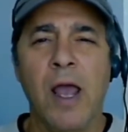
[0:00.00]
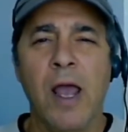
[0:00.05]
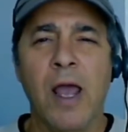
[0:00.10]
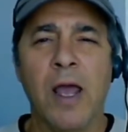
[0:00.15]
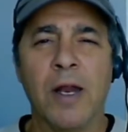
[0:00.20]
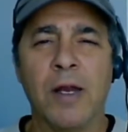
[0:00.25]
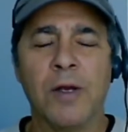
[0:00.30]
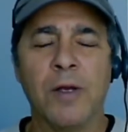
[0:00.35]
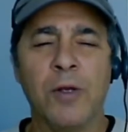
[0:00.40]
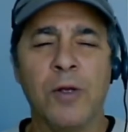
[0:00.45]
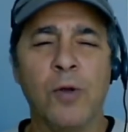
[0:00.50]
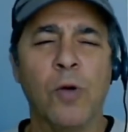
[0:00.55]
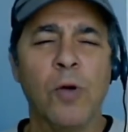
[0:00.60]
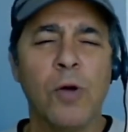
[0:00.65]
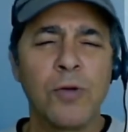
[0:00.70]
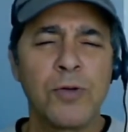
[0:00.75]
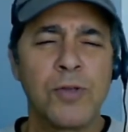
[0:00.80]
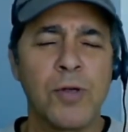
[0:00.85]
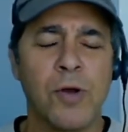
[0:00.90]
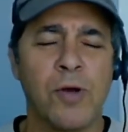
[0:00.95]
And you
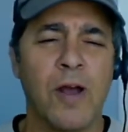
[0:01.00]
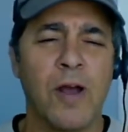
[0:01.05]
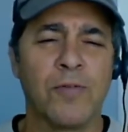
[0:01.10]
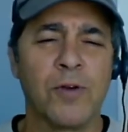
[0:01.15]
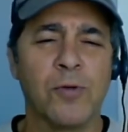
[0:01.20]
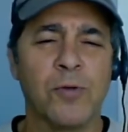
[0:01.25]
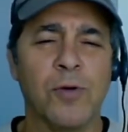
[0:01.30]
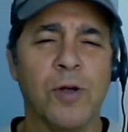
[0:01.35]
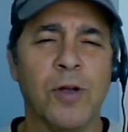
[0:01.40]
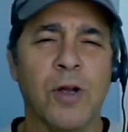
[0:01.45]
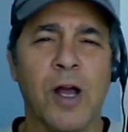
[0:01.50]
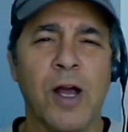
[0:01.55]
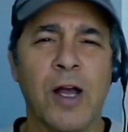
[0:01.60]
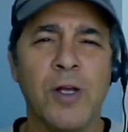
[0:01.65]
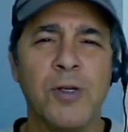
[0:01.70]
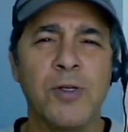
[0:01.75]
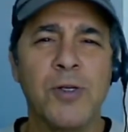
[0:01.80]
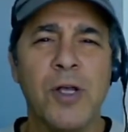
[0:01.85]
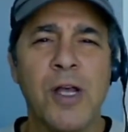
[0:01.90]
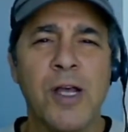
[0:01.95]
also have to
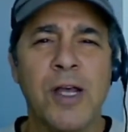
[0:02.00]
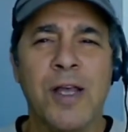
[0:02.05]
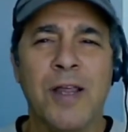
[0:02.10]
realize